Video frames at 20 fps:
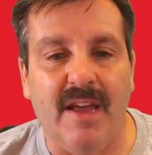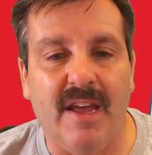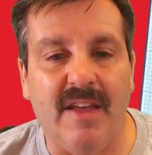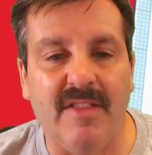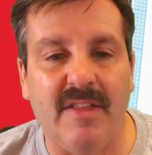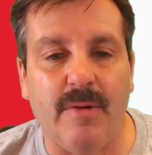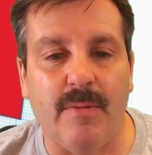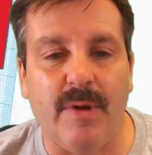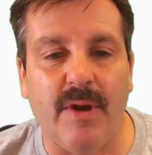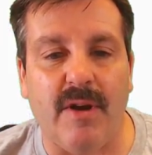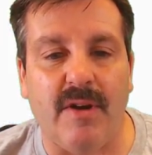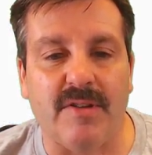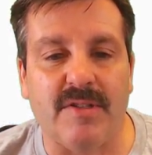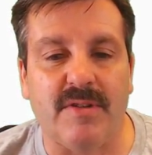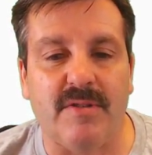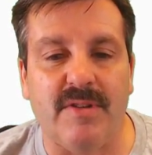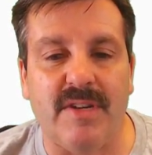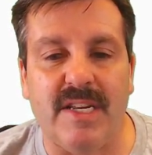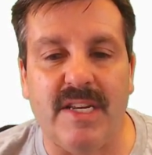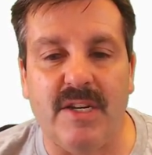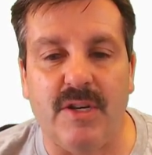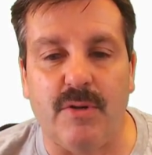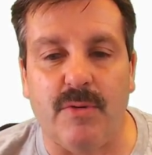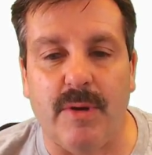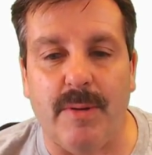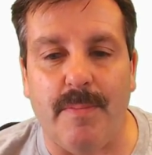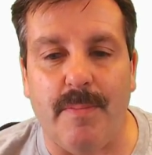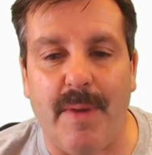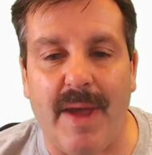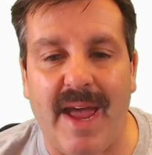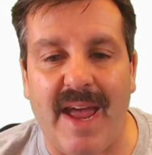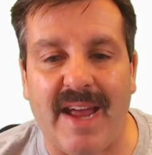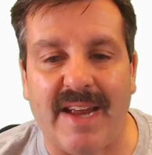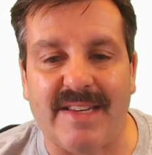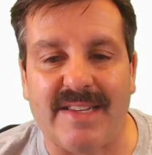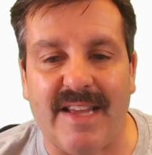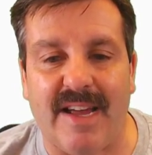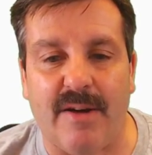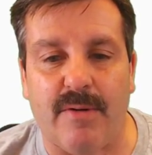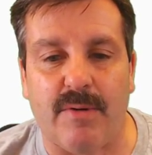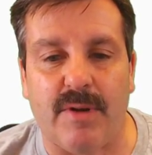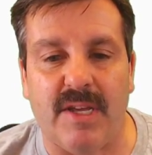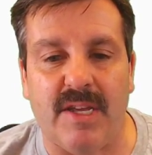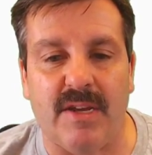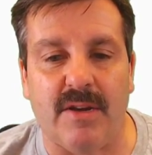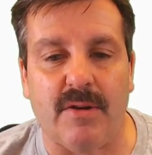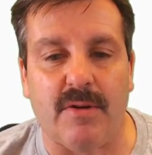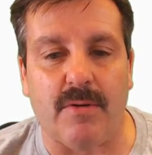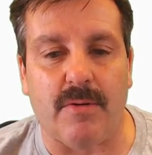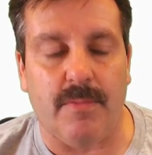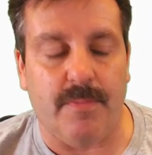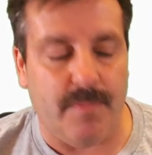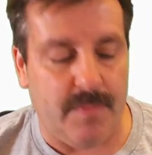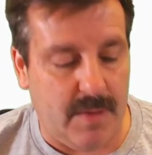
And then we also need to do it back down here.